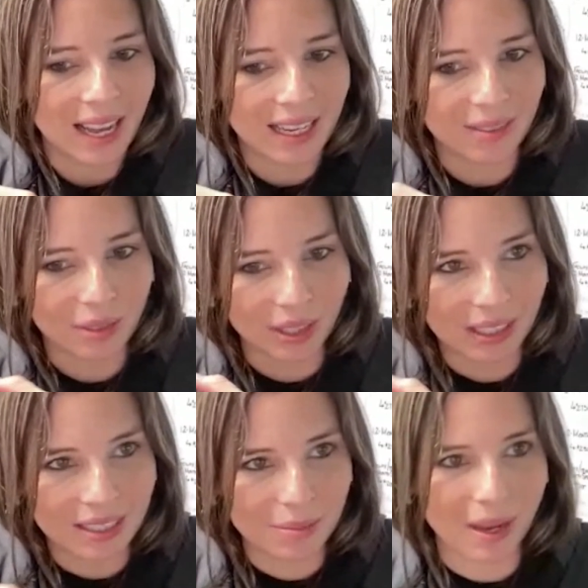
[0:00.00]
I can
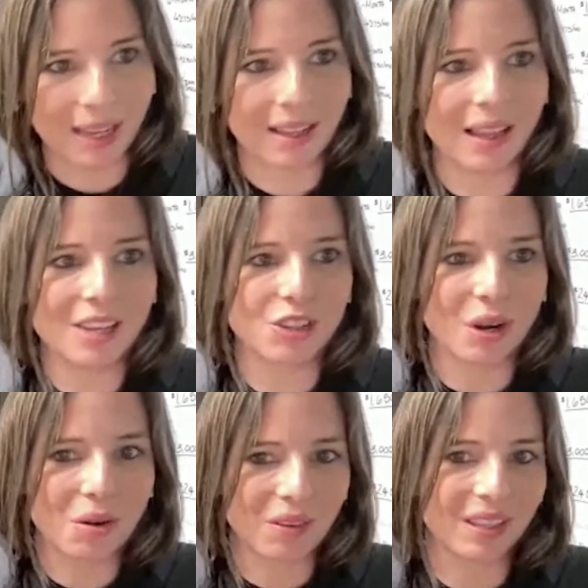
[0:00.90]
release my clench
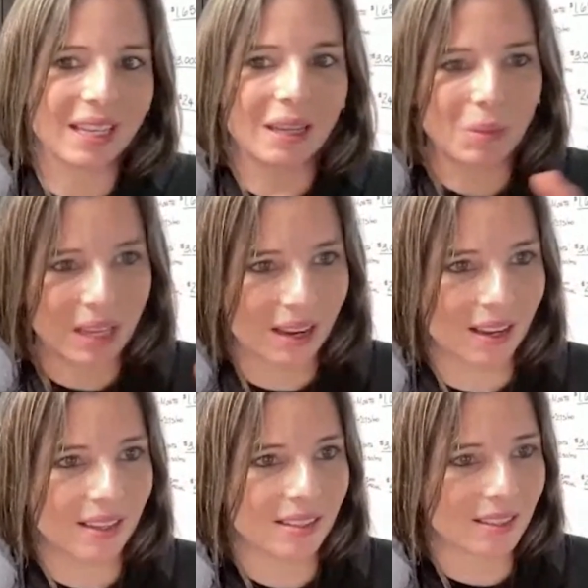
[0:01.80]
on overthinking
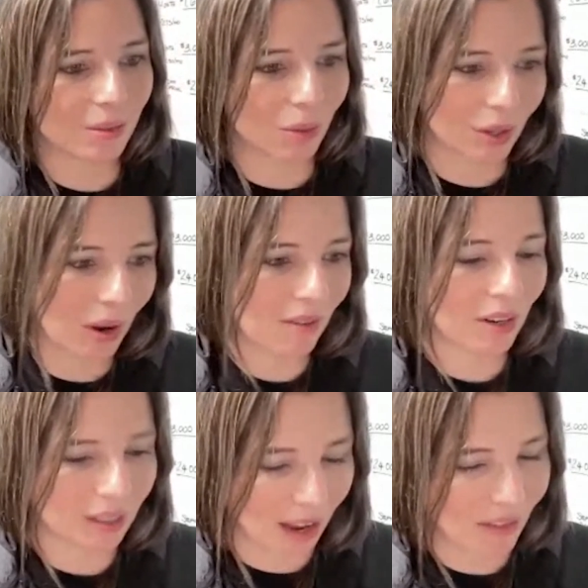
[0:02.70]
because, well, no, I've
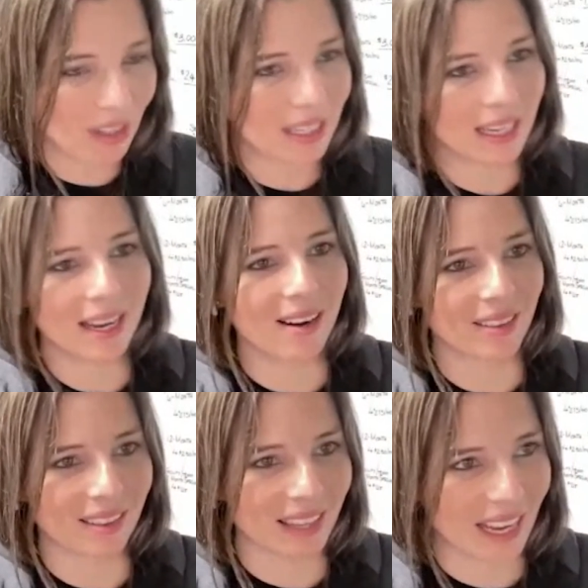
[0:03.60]
already taken care of
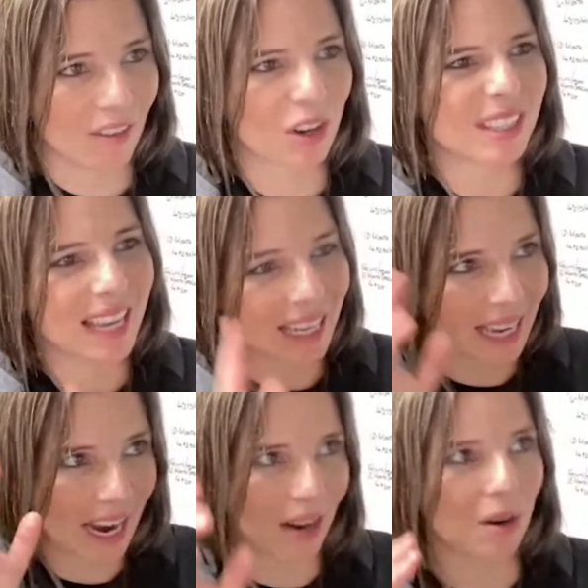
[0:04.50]
the thinking. I've already taken
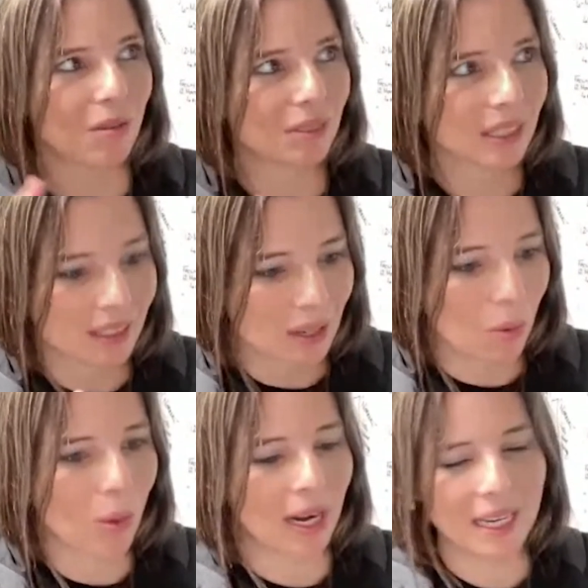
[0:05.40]
care of
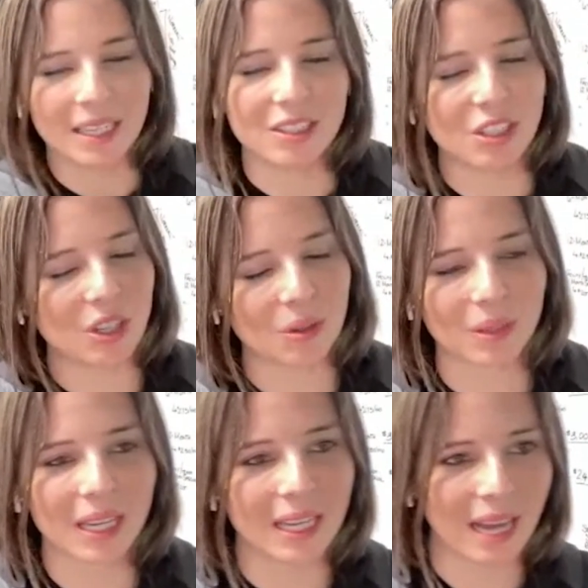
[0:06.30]
what I needed to do,
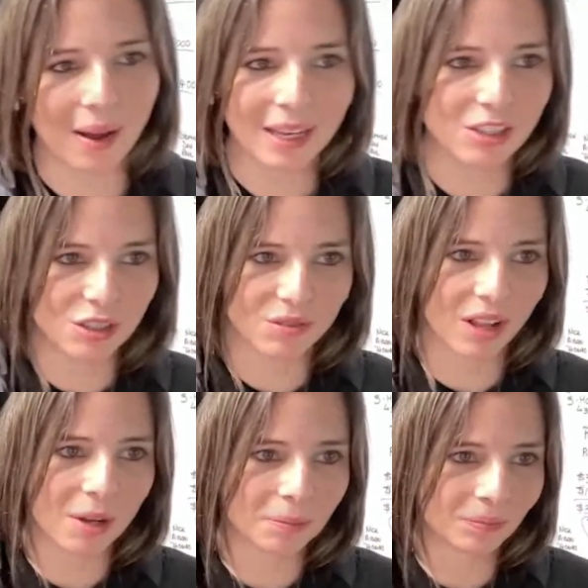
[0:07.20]
and now I can just
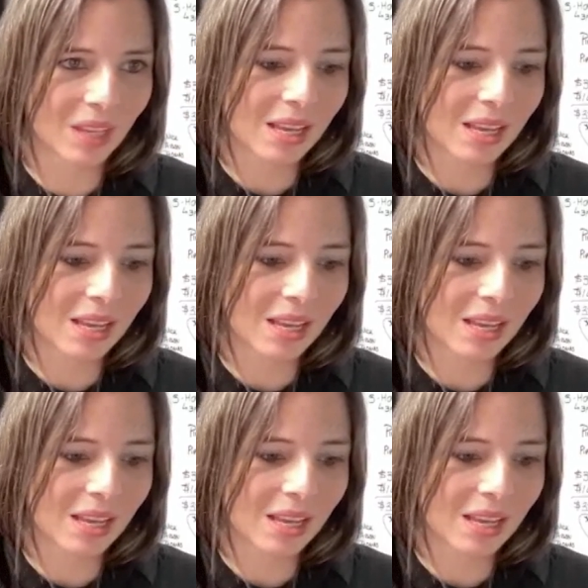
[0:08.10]
flow.